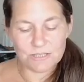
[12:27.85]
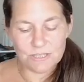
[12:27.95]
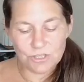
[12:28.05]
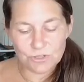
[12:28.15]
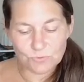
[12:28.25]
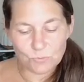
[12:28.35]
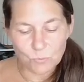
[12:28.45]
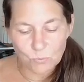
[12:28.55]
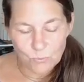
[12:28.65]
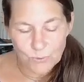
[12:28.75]
you
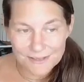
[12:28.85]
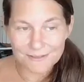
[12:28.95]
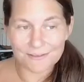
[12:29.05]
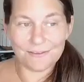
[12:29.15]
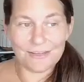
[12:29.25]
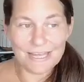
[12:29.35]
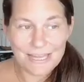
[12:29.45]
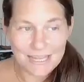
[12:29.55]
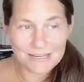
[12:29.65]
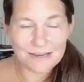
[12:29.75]
will
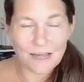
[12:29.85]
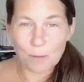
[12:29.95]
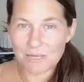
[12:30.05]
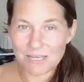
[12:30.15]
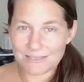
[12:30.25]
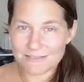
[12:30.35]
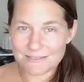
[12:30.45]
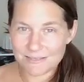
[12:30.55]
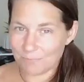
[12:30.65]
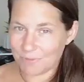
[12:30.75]
hit up
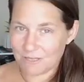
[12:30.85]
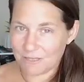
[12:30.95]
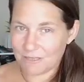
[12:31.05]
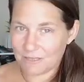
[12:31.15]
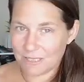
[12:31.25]
against something